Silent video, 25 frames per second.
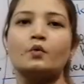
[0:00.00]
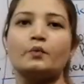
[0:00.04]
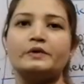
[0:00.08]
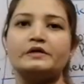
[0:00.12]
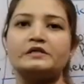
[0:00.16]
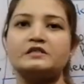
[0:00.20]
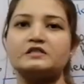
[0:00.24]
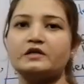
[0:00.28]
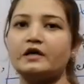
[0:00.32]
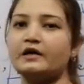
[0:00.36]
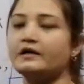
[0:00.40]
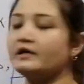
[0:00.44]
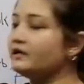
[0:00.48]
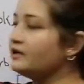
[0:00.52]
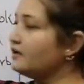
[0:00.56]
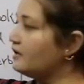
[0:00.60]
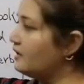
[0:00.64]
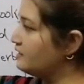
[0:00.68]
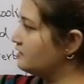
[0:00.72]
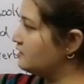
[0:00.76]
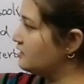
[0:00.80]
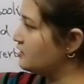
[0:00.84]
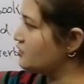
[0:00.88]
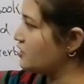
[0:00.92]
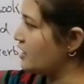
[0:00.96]
we studied
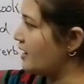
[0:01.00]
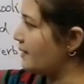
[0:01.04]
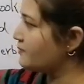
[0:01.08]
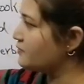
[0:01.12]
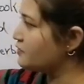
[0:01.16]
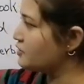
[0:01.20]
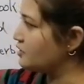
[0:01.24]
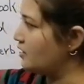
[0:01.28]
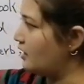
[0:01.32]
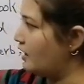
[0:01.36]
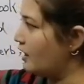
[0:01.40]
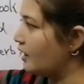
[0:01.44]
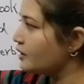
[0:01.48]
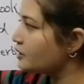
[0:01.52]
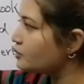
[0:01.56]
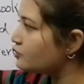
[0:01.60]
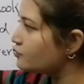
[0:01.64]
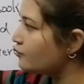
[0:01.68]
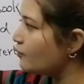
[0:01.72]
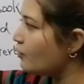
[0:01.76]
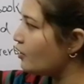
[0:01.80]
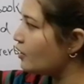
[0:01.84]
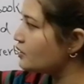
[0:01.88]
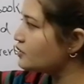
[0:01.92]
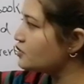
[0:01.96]
the chapter
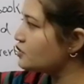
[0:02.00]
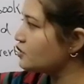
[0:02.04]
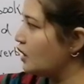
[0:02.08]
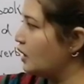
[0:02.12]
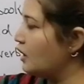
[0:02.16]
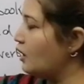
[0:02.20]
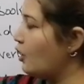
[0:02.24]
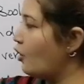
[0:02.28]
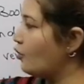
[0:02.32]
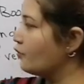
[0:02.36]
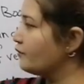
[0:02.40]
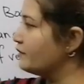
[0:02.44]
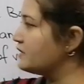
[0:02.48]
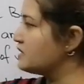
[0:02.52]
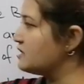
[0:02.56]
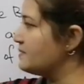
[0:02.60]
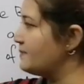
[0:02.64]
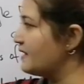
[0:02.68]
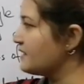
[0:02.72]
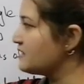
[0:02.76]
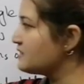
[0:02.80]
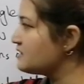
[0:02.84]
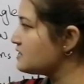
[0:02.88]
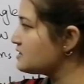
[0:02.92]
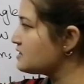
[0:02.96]
Earthwatch along with
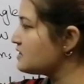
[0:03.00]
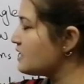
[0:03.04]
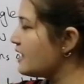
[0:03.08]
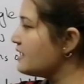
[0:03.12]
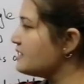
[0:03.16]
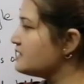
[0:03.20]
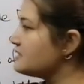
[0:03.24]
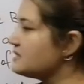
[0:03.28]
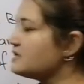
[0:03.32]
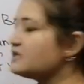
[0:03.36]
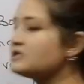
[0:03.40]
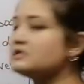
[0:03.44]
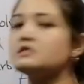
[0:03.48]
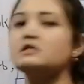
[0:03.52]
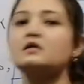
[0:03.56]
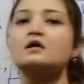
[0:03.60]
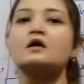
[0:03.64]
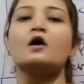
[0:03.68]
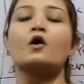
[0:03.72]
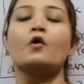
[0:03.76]
some exercises,